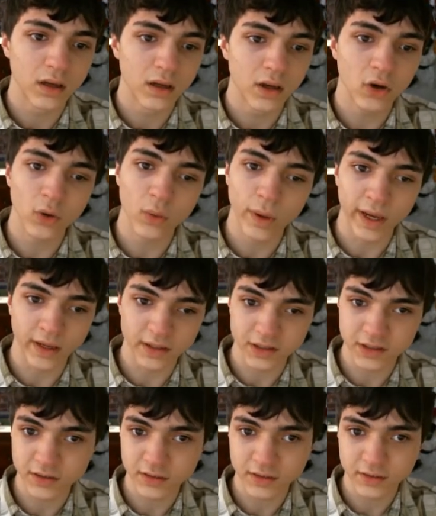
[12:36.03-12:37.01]
Oh, wait.
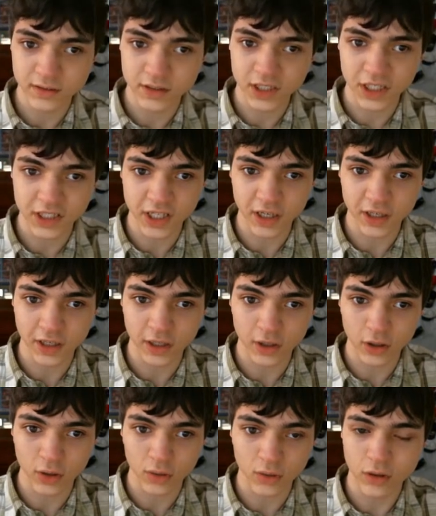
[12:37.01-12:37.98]

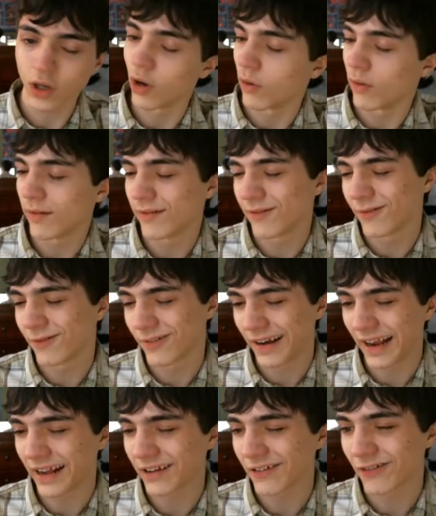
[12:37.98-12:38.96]
GetAsync. No, we're
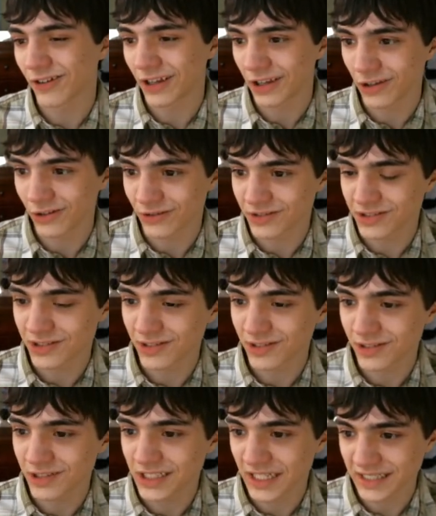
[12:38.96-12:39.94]
not going to use
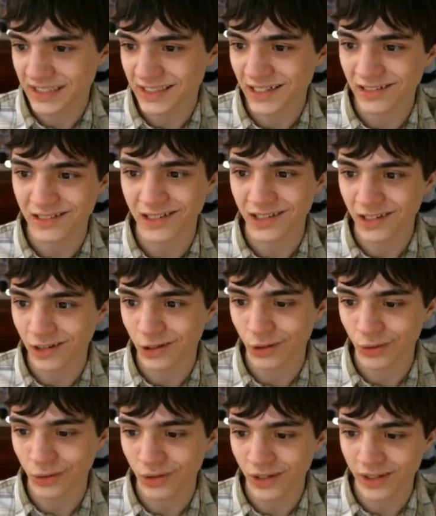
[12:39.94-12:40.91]
GetAsync and
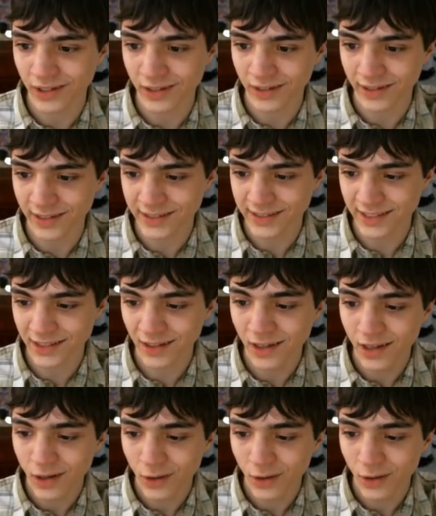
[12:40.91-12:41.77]
GetAsync.